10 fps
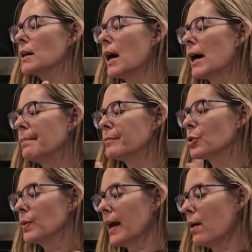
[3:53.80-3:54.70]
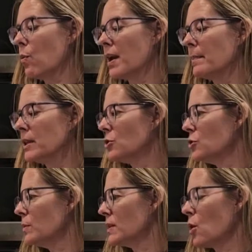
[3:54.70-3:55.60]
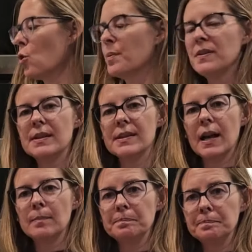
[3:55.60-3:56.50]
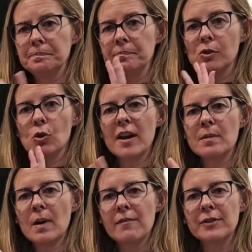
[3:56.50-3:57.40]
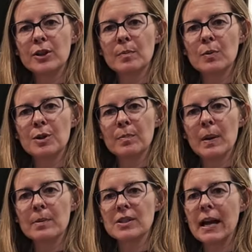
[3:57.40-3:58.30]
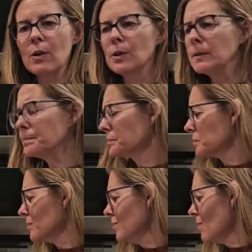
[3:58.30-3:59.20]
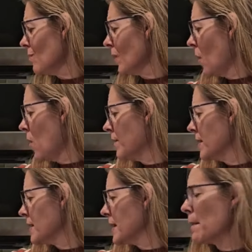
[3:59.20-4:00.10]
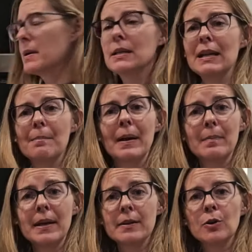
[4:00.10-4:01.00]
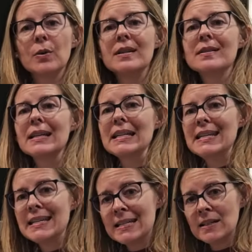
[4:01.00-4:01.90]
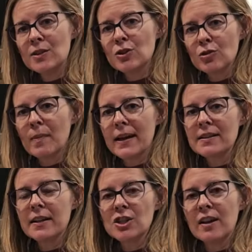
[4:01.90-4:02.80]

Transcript: So yeah, what I'm going to do is open these up, dry them off a little bit with a paper towel. Obviously, I'm going to get my bacon grease into my Dutch